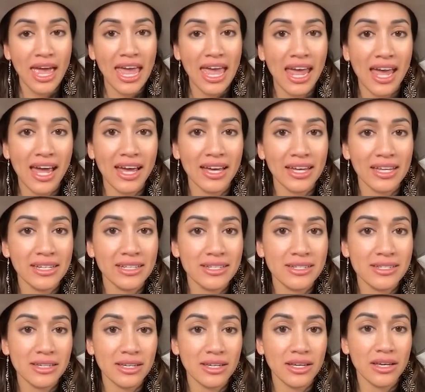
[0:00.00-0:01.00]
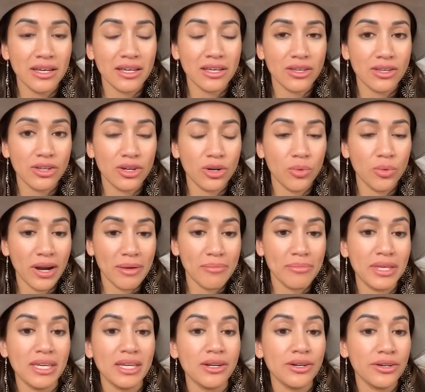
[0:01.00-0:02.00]
And, you know, what I'm
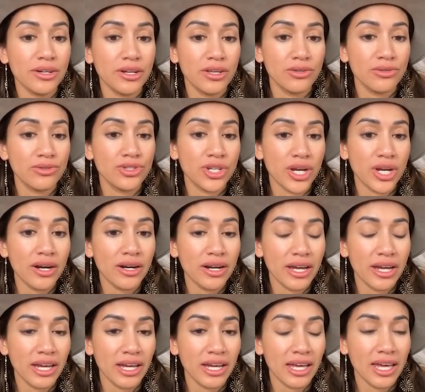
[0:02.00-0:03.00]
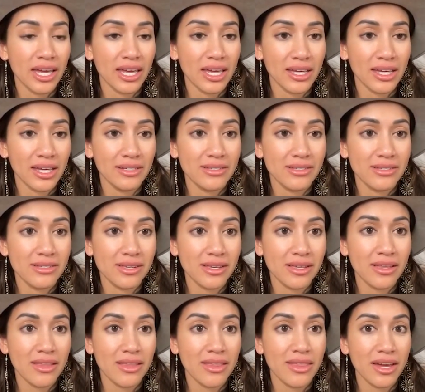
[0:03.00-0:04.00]
hearing you sharing is
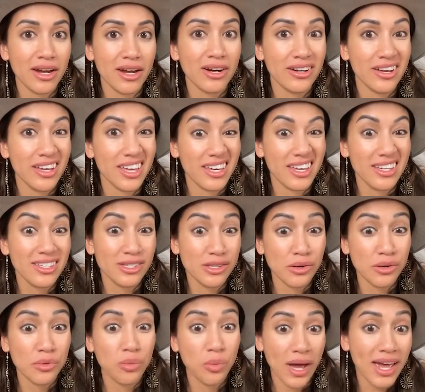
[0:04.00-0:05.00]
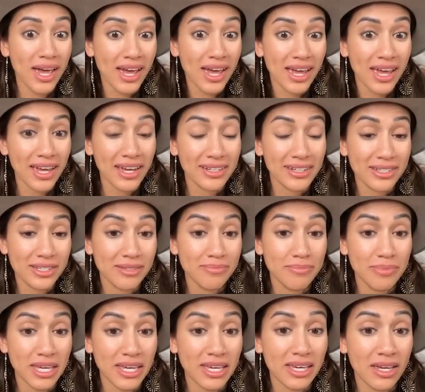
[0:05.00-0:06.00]
there is a way to
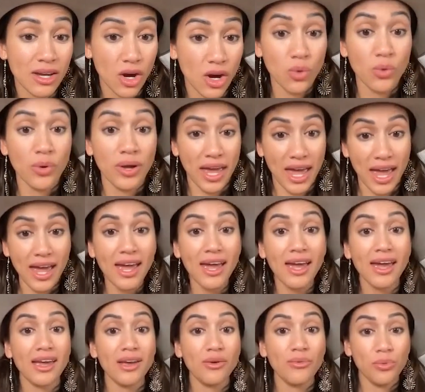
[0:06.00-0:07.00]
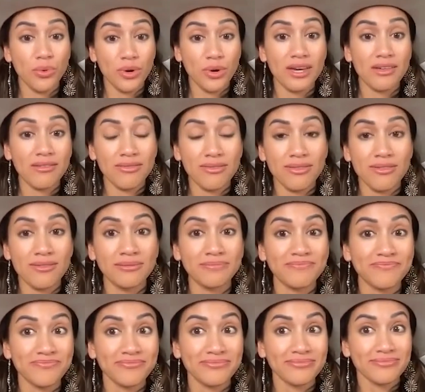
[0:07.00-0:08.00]
be okay with
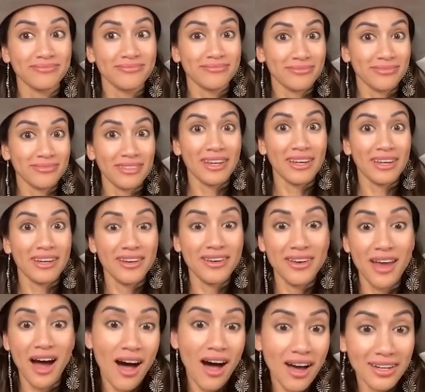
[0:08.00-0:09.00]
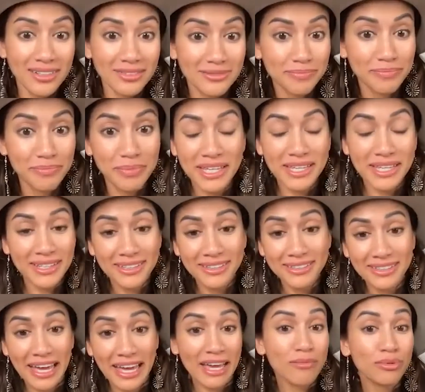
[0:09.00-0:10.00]
not
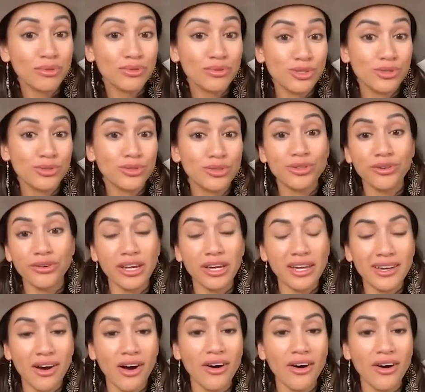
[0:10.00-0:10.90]
being able to agree